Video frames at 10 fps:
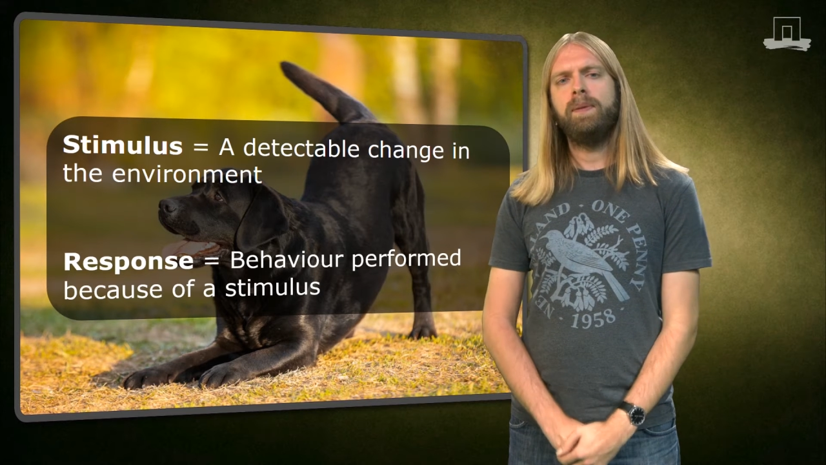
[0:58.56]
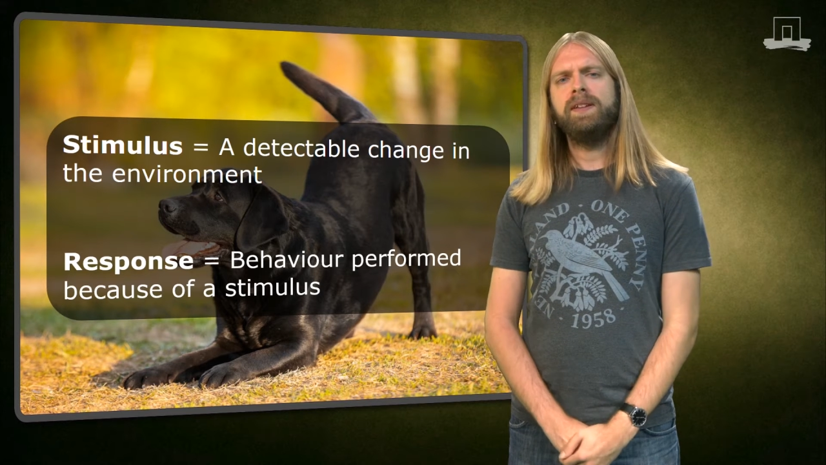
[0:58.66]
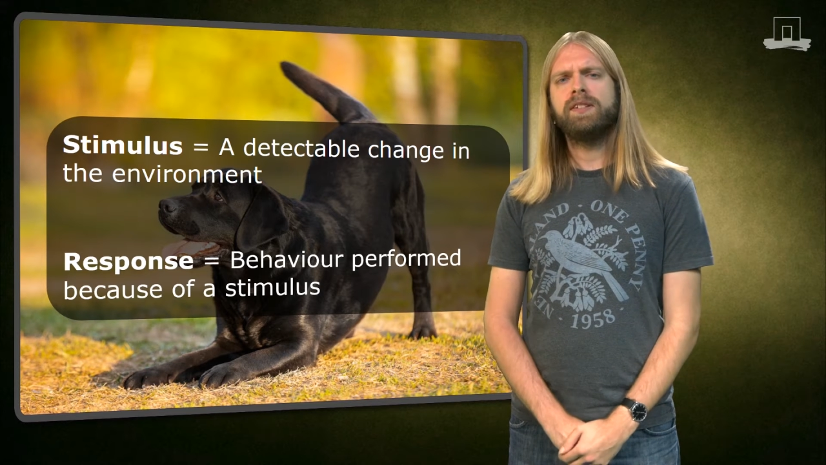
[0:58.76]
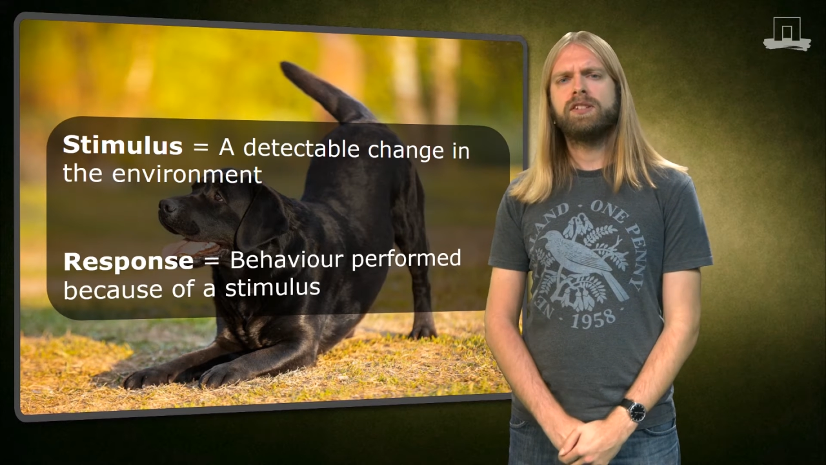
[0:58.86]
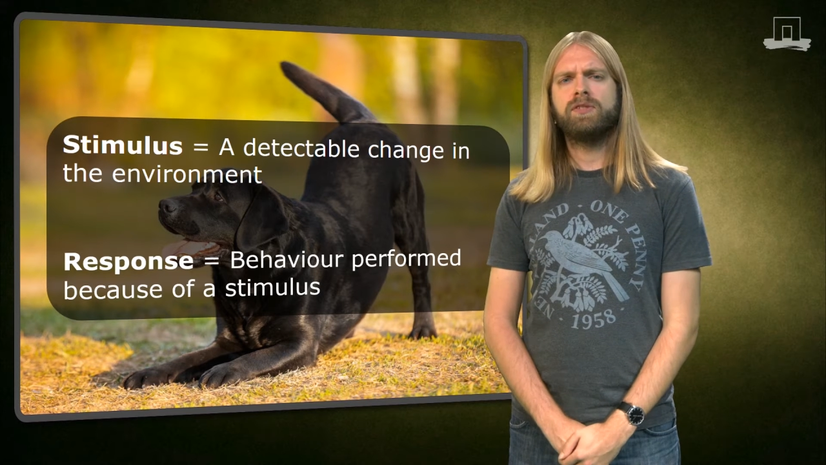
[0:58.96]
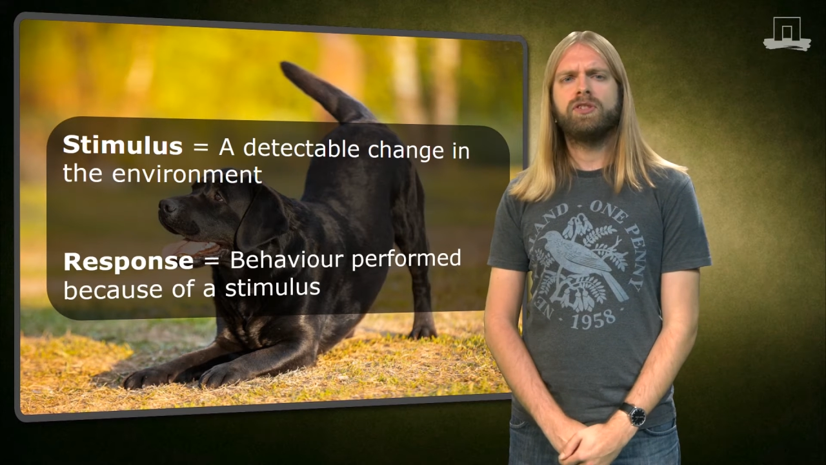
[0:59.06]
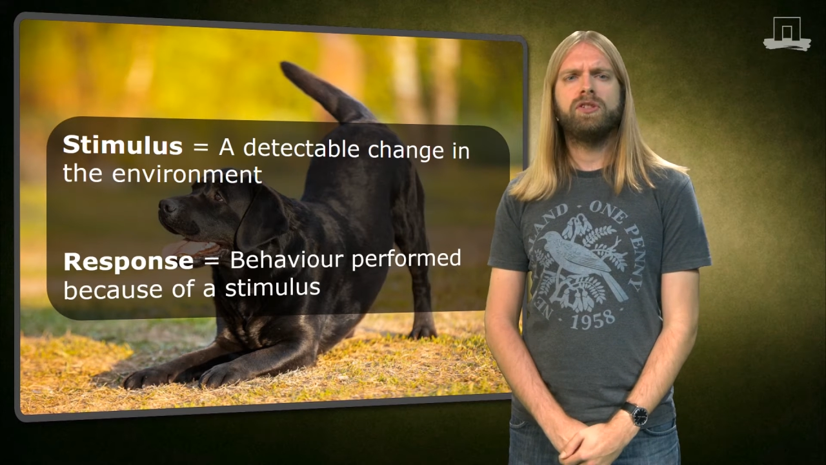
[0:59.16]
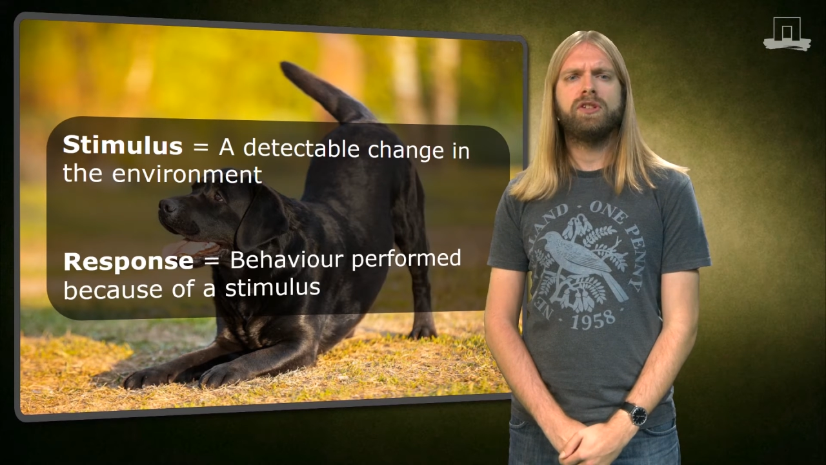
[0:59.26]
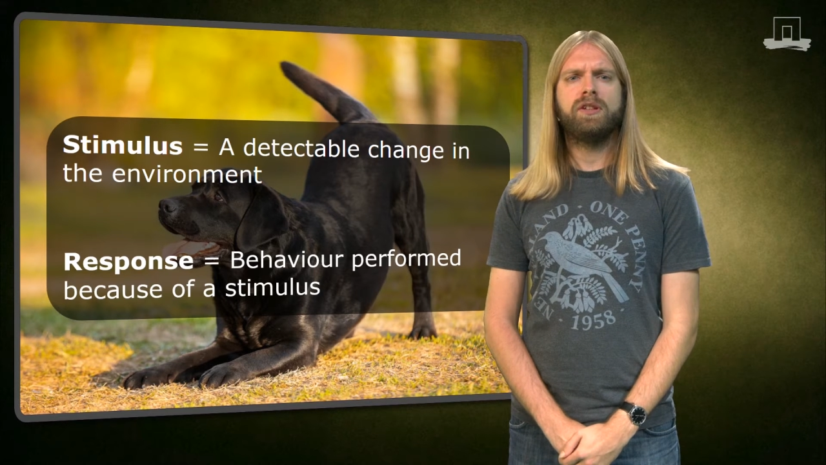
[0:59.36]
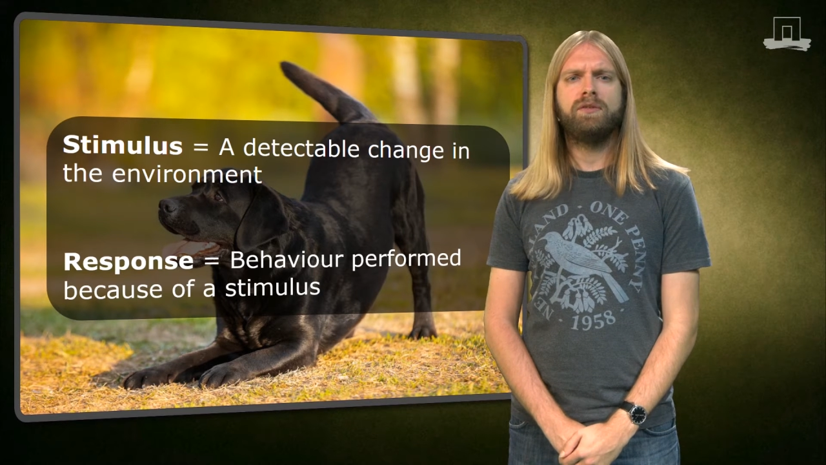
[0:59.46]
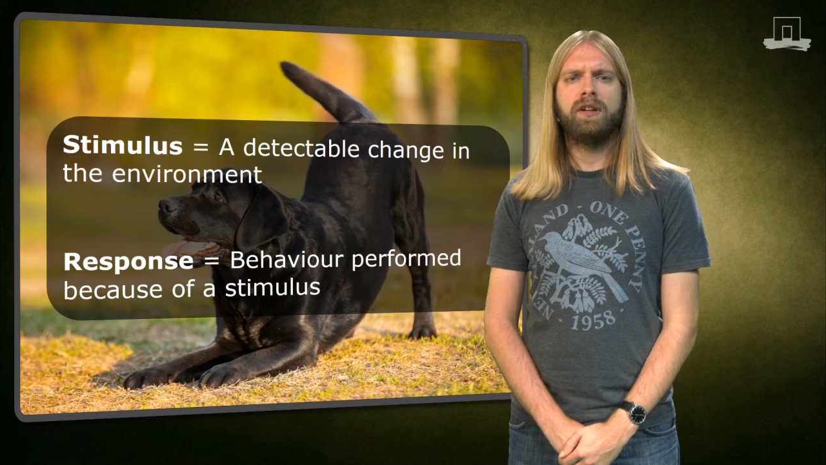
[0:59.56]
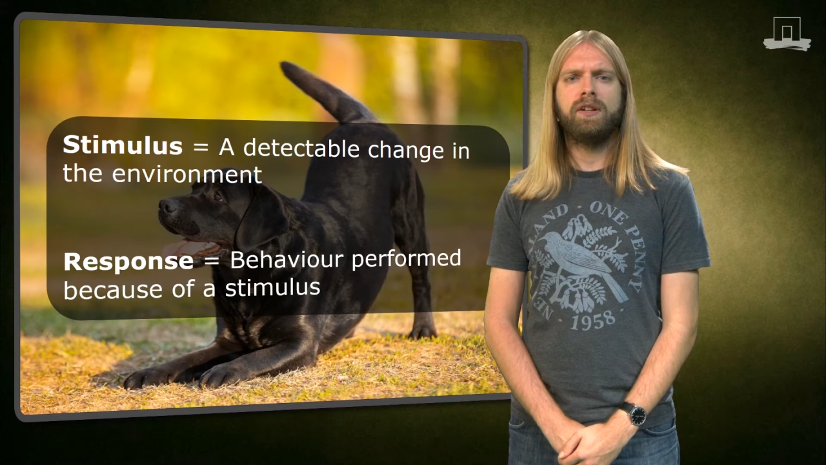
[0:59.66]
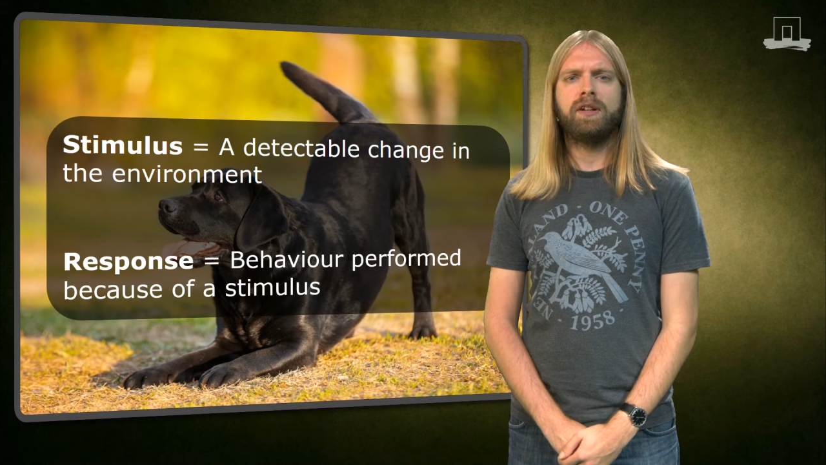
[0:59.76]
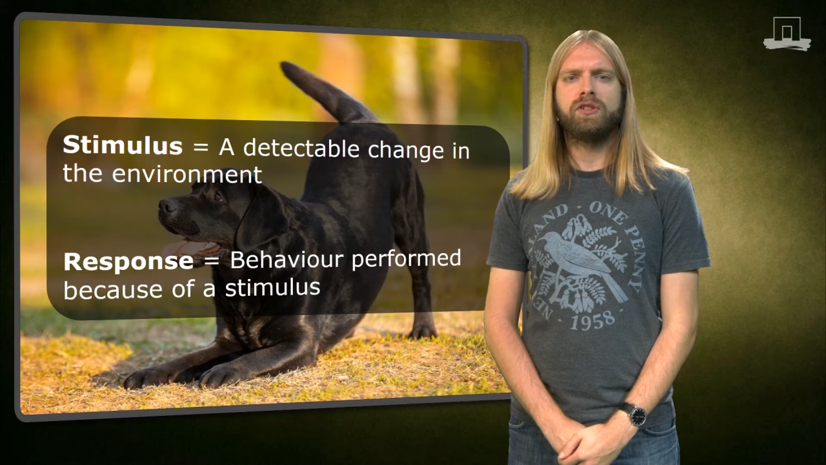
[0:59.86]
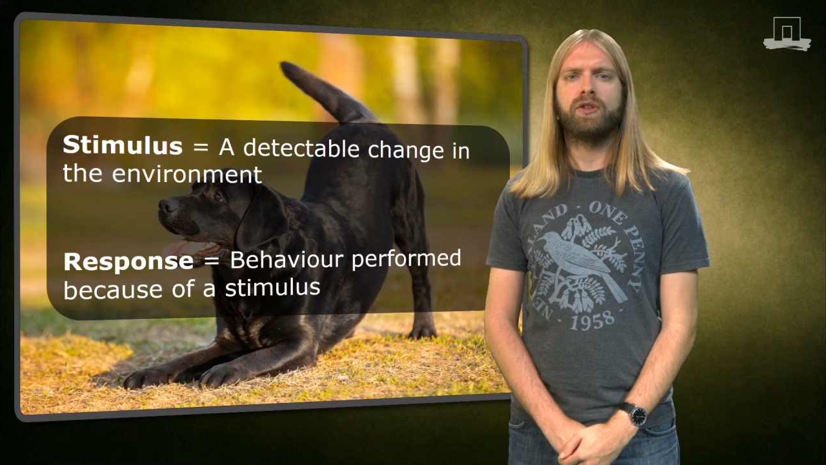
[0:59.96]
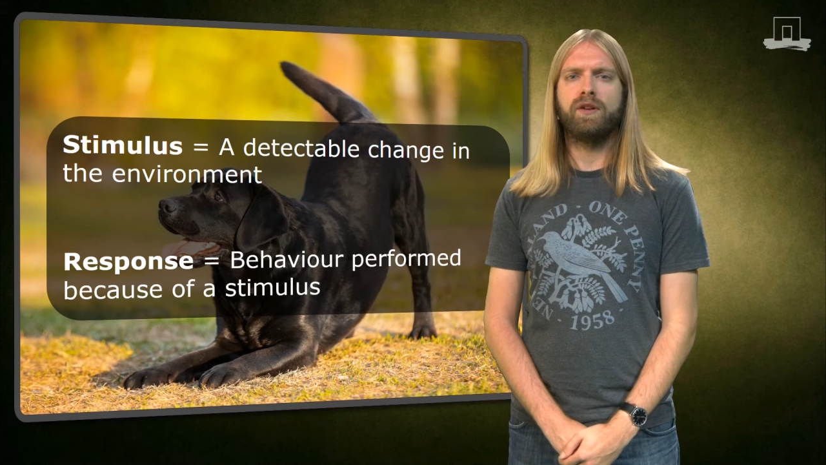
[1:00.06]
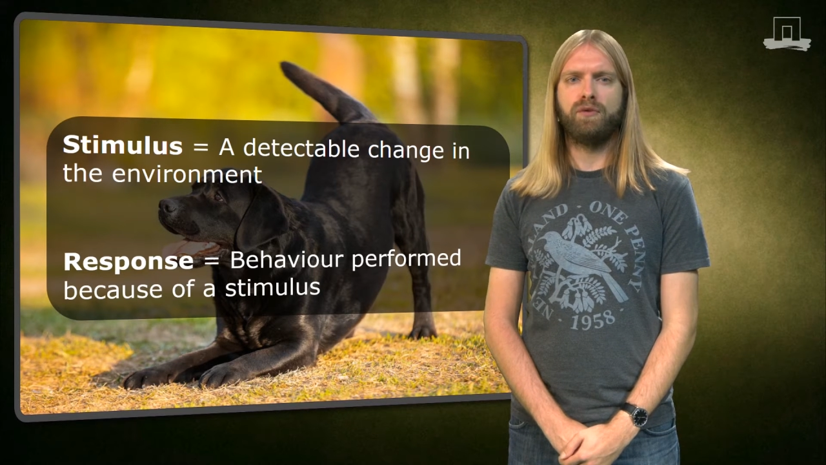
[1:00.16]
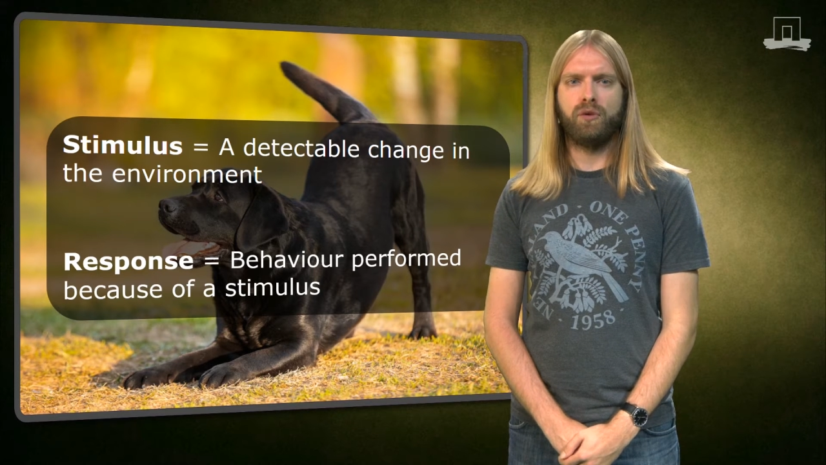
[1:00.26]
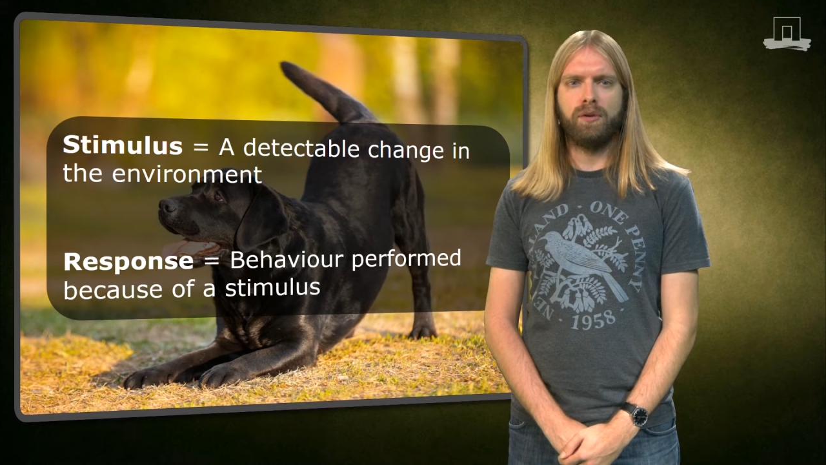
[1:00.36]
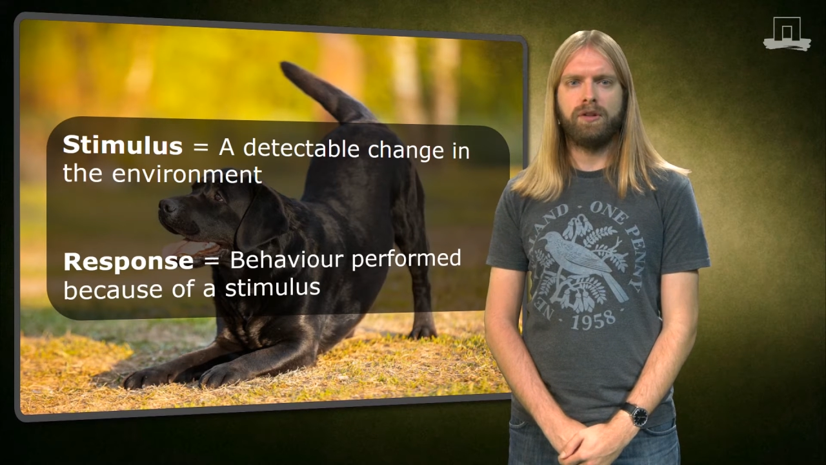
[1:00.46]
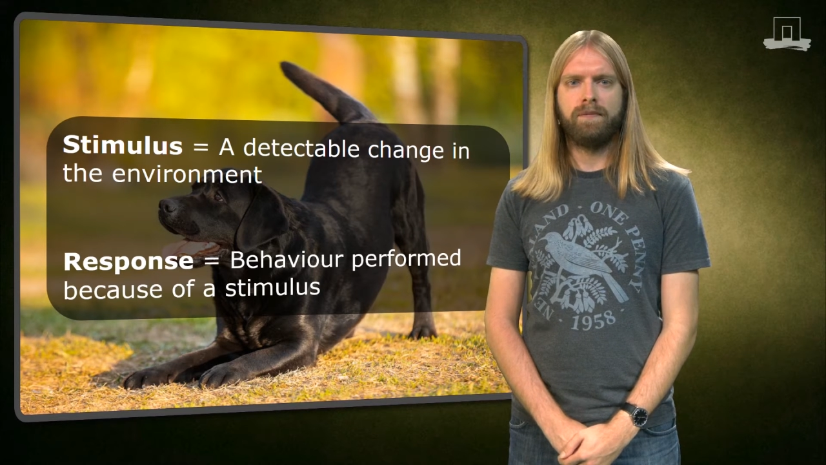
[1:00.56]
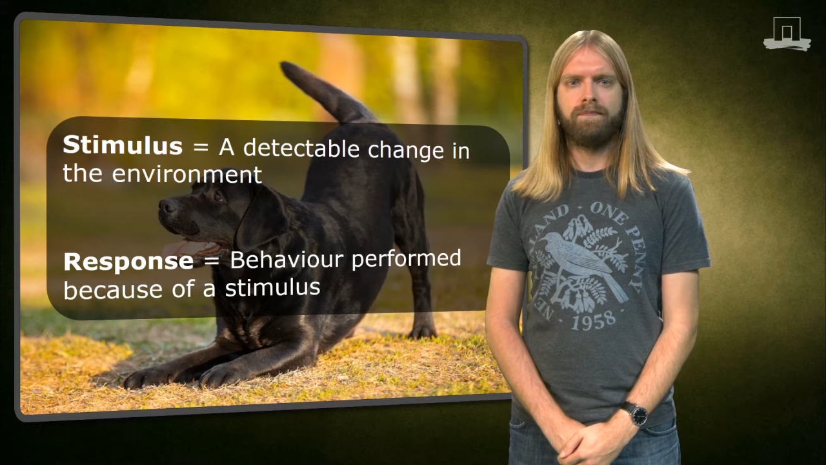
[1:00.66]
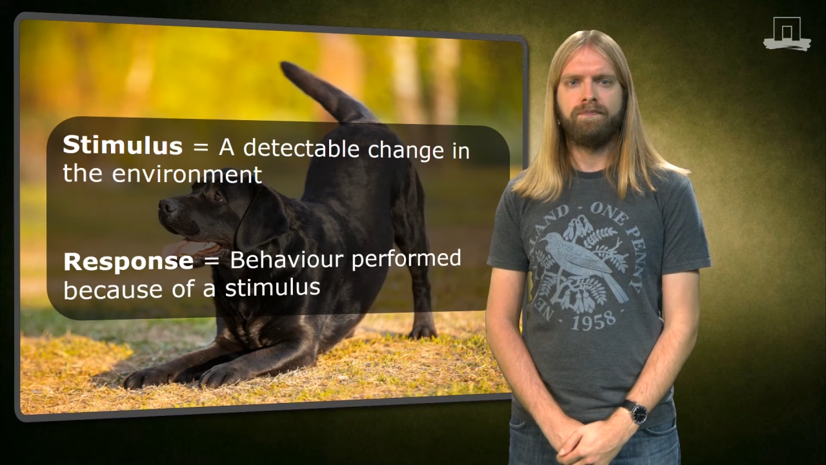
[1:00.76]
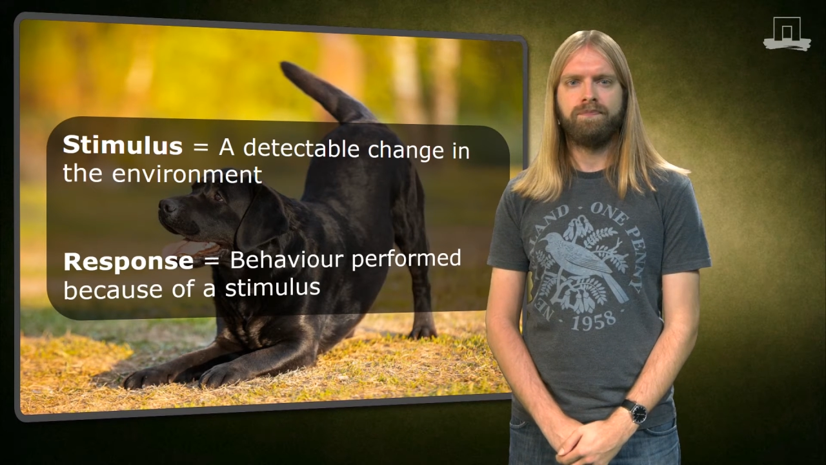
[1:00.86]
The basics of associative learning are straightforward.